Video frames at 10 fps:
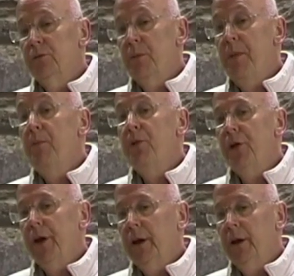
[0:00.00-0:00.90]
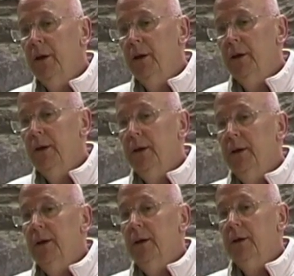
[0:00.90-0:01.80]
remembering,
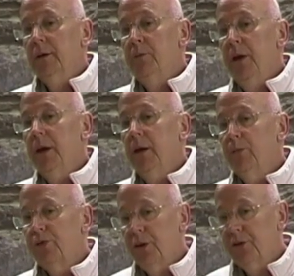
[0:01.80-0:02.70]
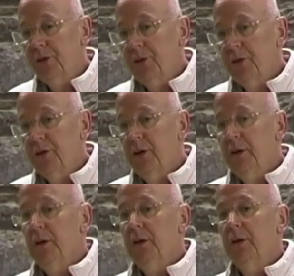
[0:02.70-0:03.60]
the making present
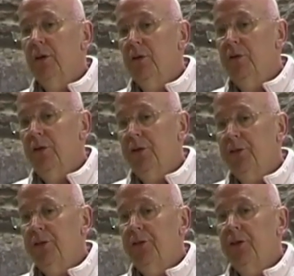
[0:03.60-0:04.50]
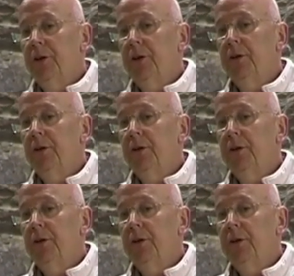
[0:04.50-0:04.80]
of this